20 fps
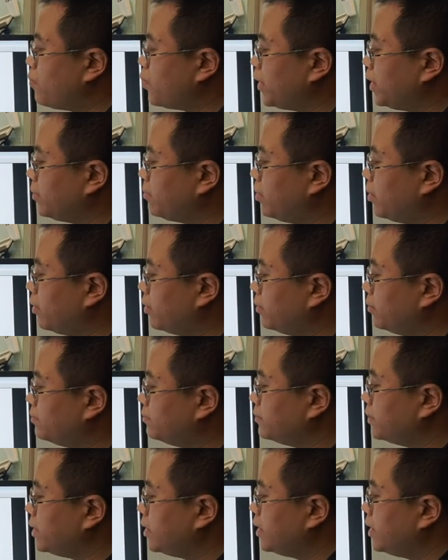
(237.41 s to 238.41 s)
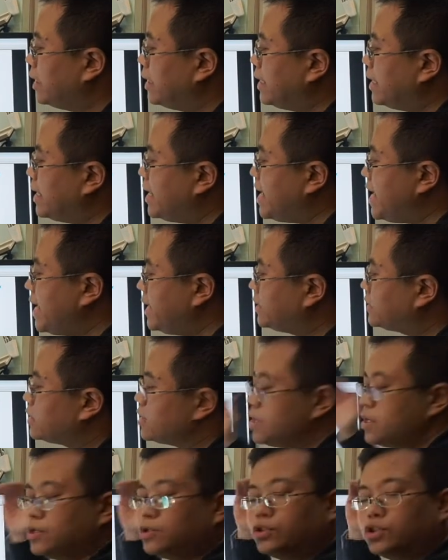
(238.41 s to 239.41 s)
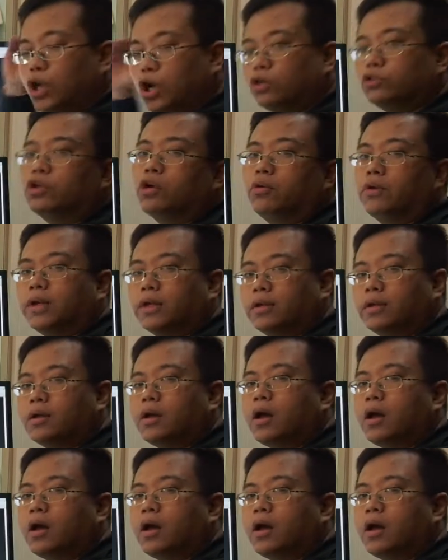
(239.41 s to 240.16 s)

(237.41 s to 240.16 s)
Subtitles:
printer port. It's totally